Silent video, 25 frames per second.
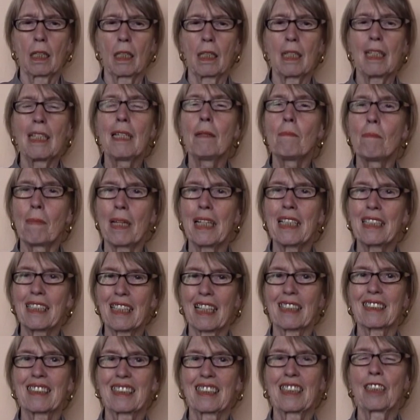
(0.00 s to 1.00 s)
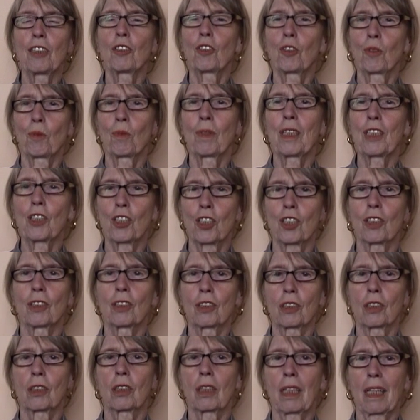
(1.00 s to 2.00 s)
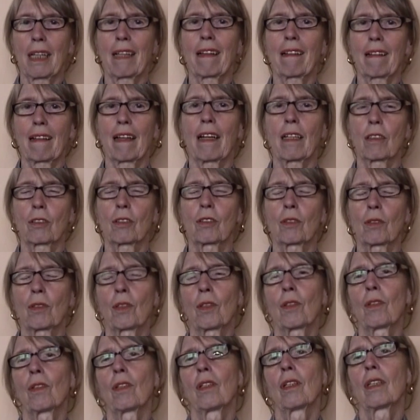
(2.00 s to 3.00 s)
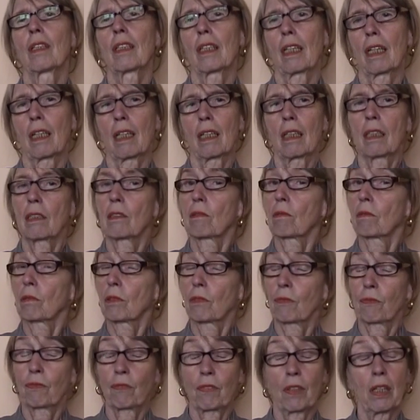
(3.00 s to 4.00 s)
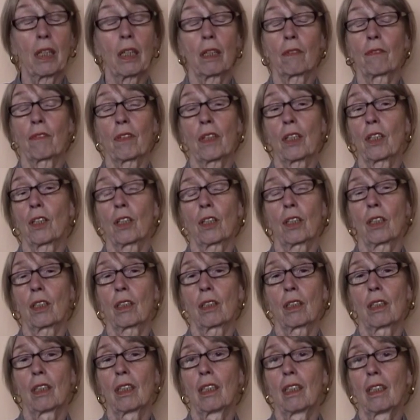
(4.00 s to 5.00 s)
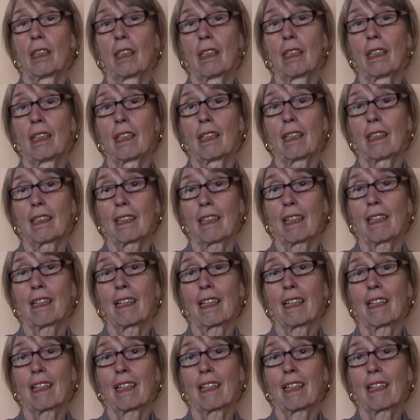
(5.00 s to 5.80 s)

immediate situations like that, you know. Yeah, it was very, very good. Yeah.